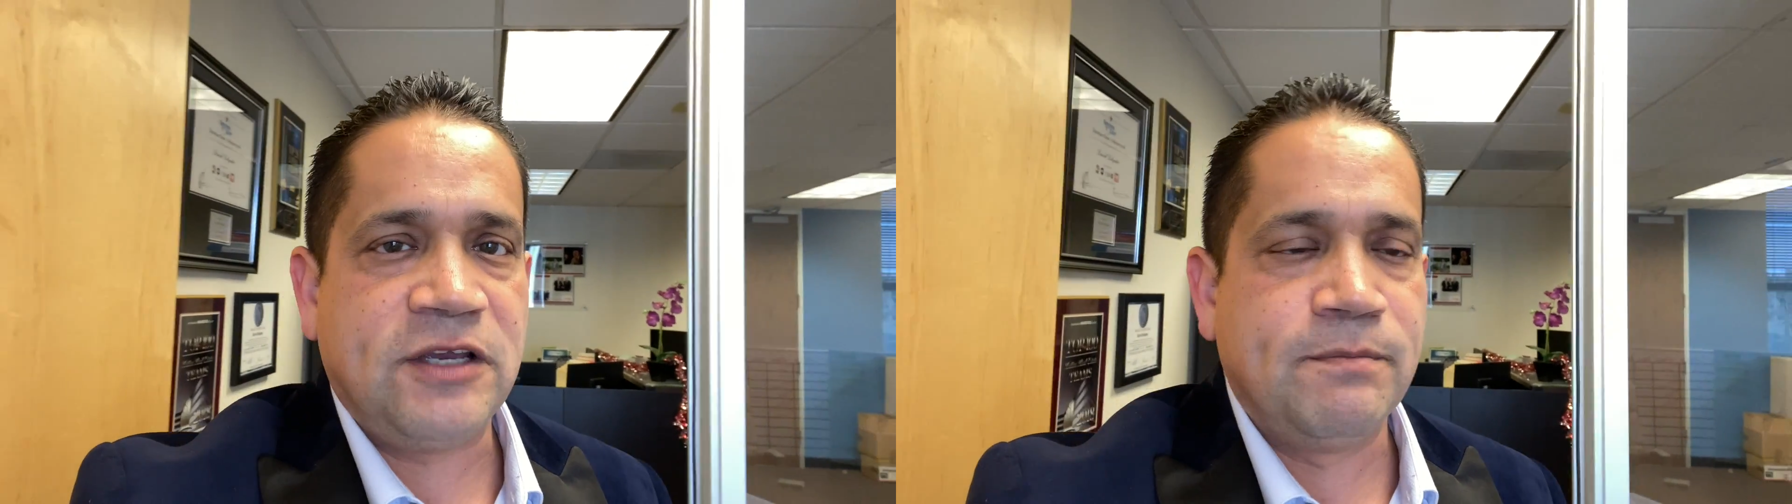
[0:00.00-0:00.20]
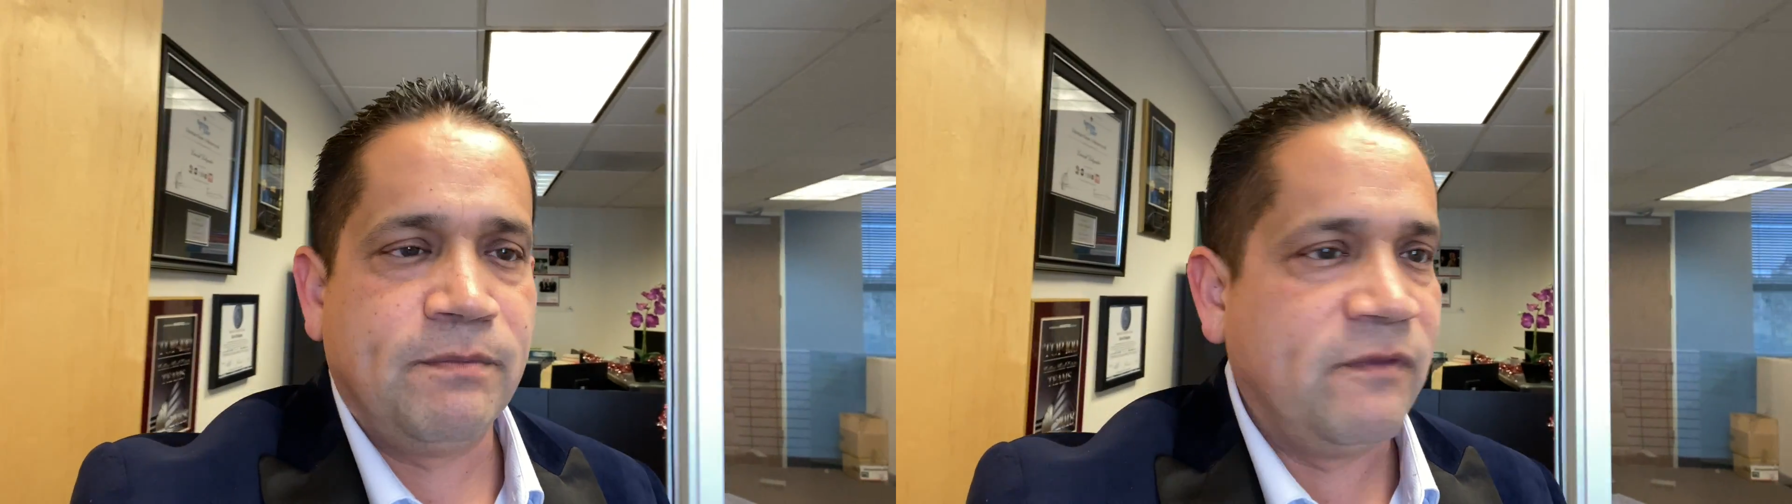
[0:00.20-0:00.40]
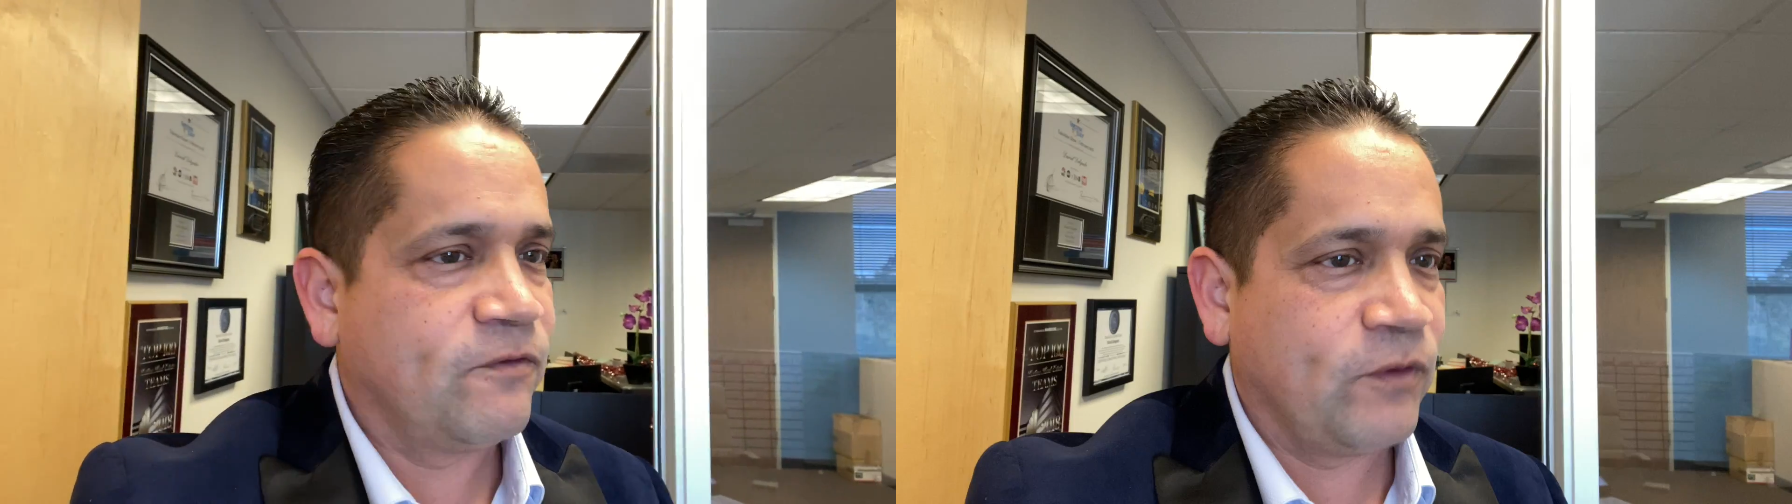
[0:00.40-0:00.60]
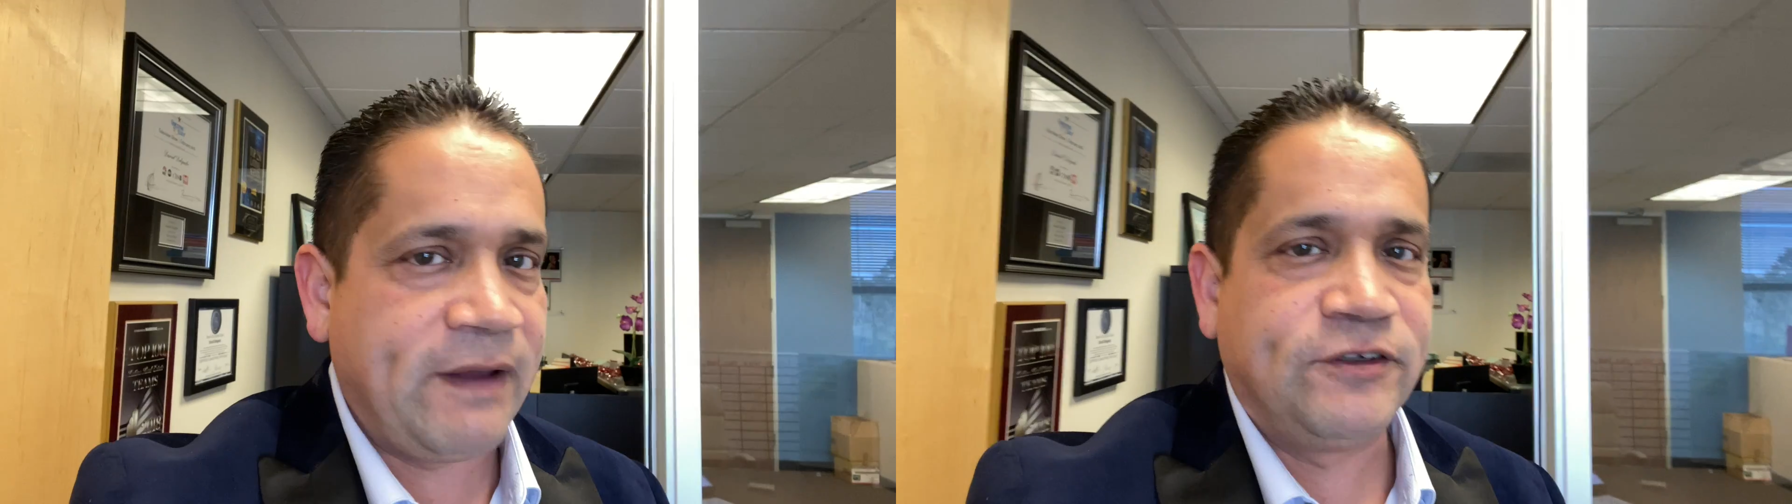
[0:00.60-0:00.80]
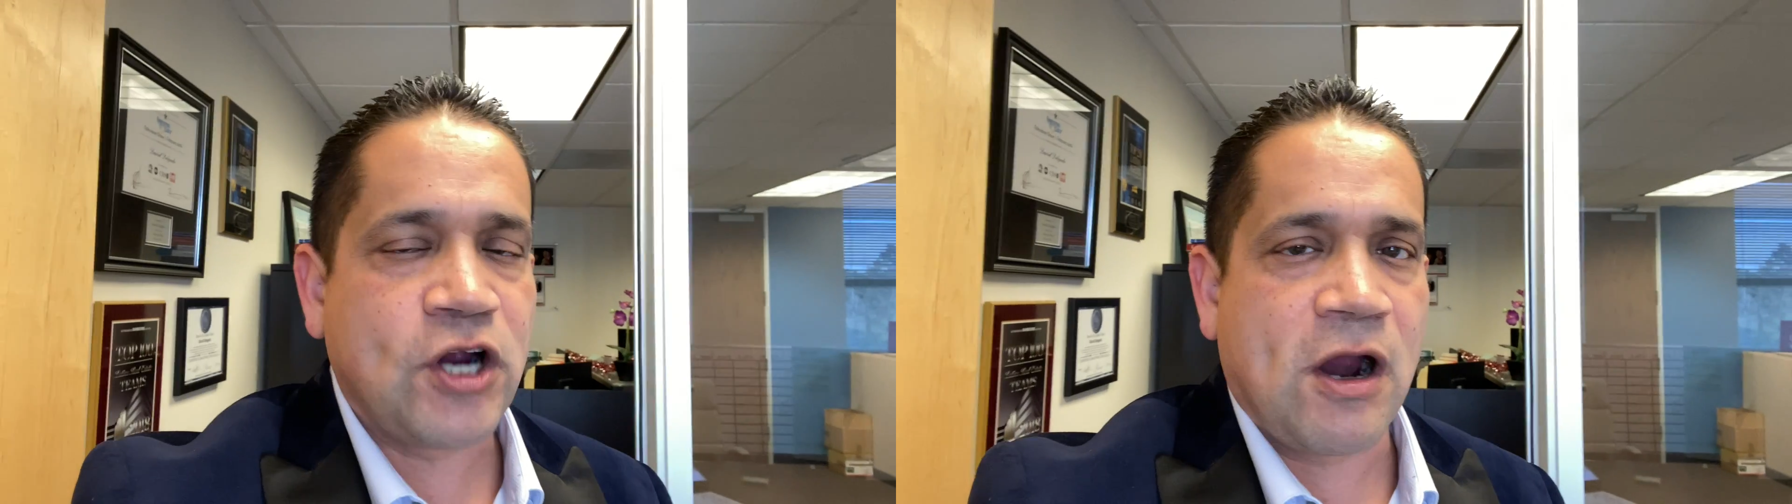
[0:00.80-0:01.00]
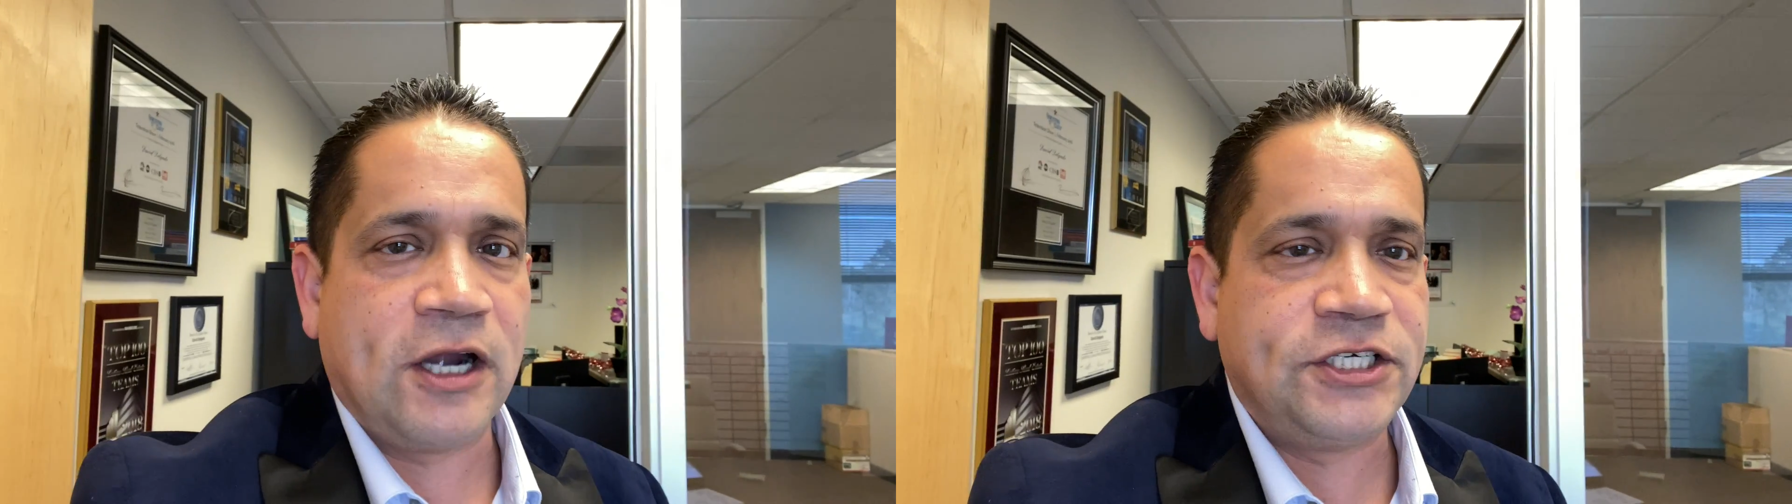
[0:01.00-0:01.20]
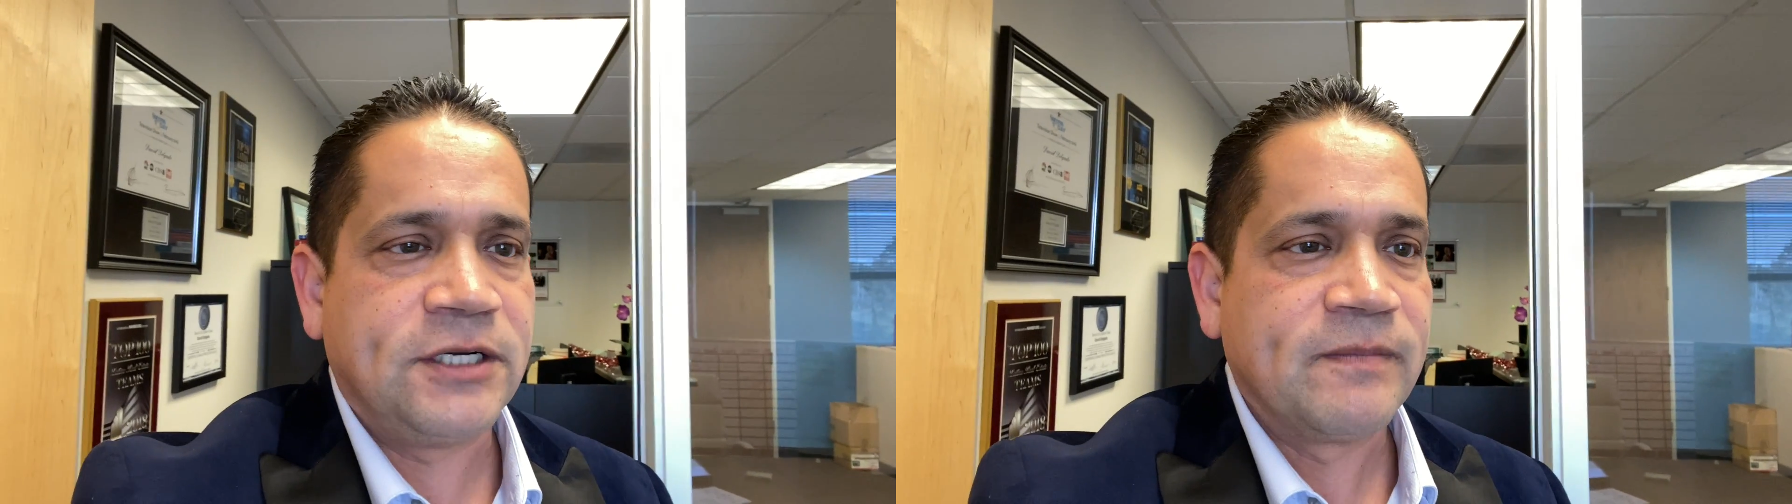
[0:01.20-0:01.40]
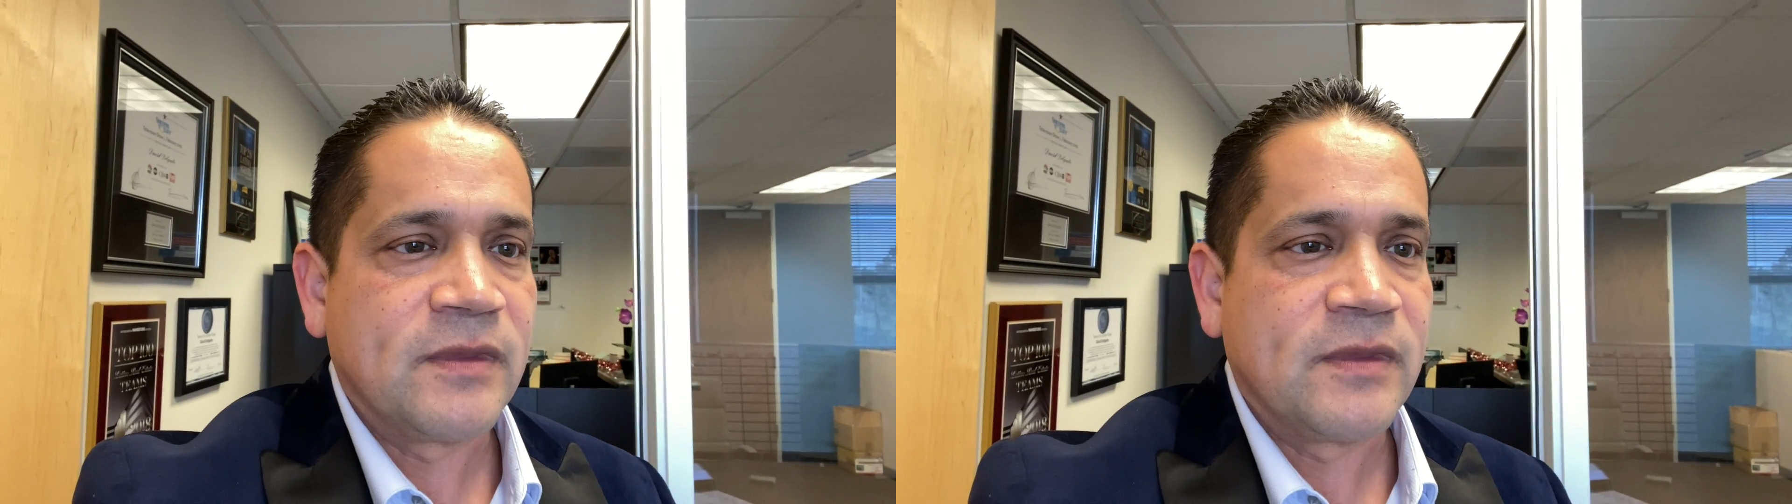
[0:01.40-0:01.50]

you free of charge.